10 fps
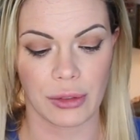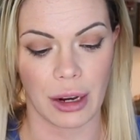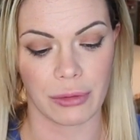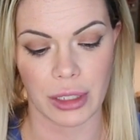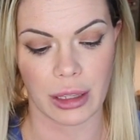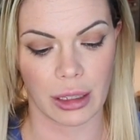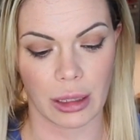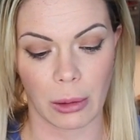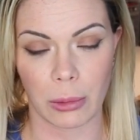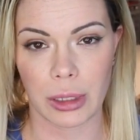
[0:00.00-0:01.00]
for
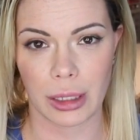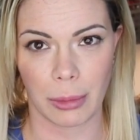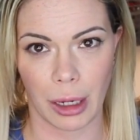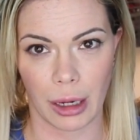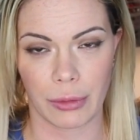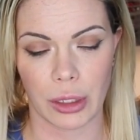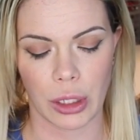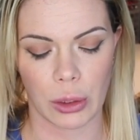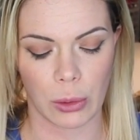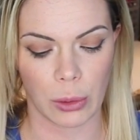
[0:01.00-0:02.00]
everything. The only time I ever
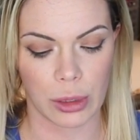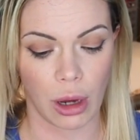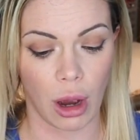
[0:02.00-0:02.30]
use